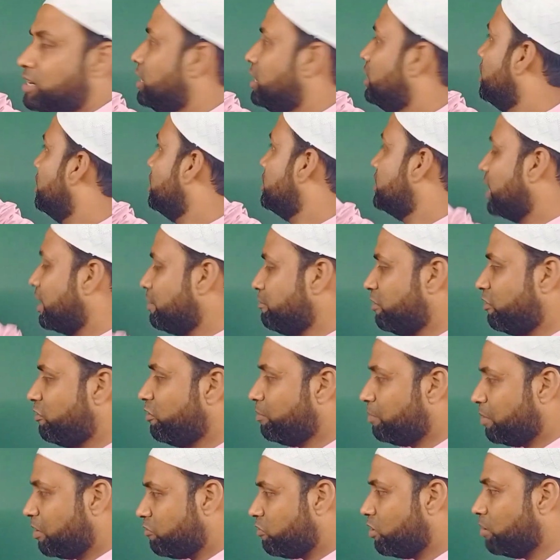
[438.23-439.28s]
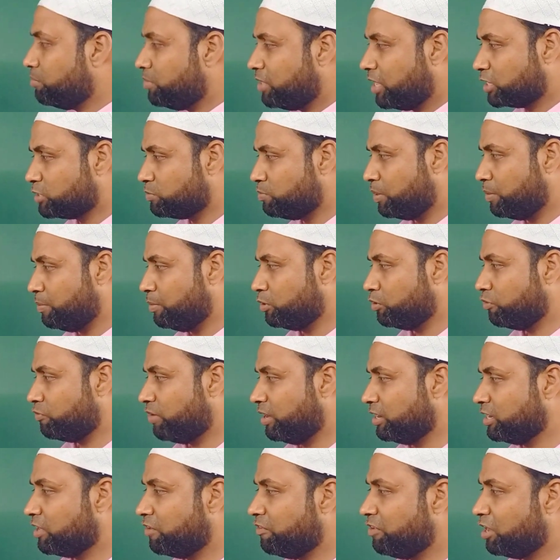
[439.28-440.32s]
time when we perform the experiment to
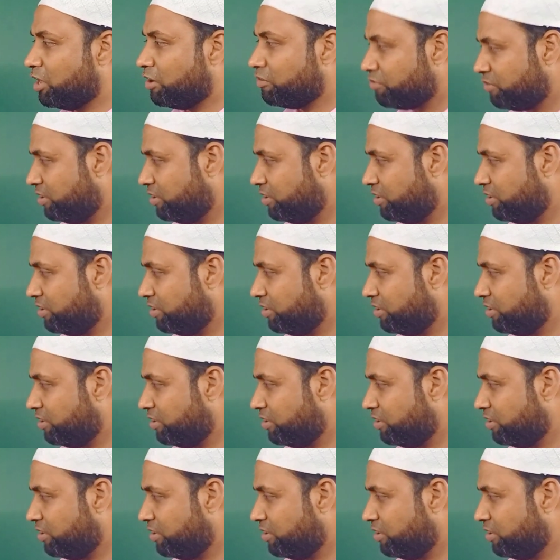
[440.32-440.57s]
find the value of